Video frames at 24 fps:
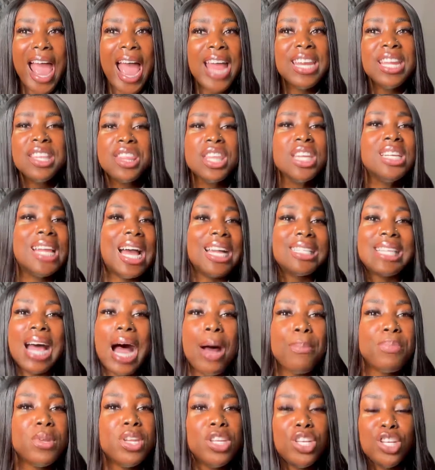Anything that is
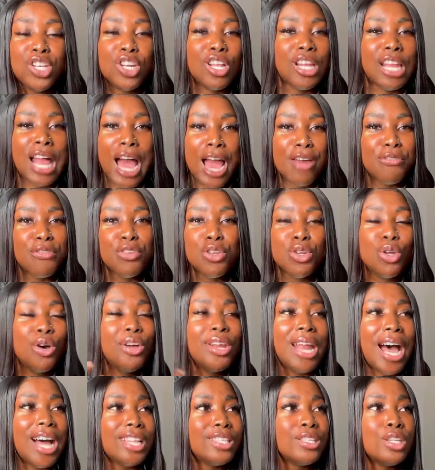happening in your life, you know
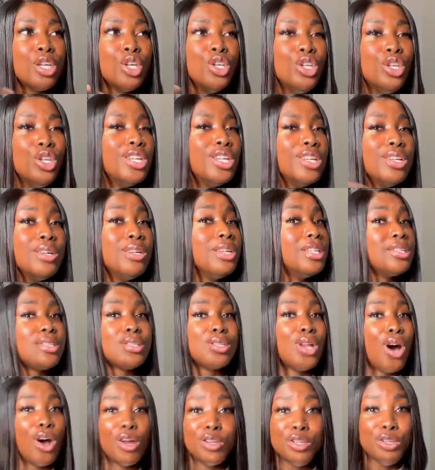that it's
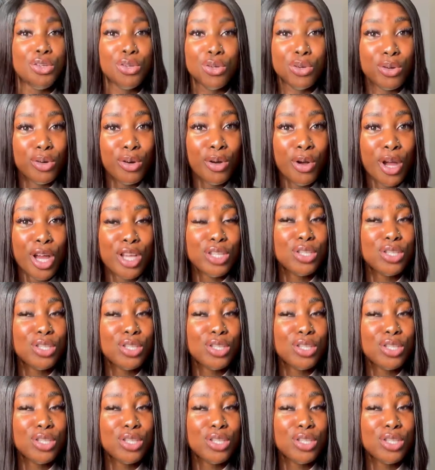not you.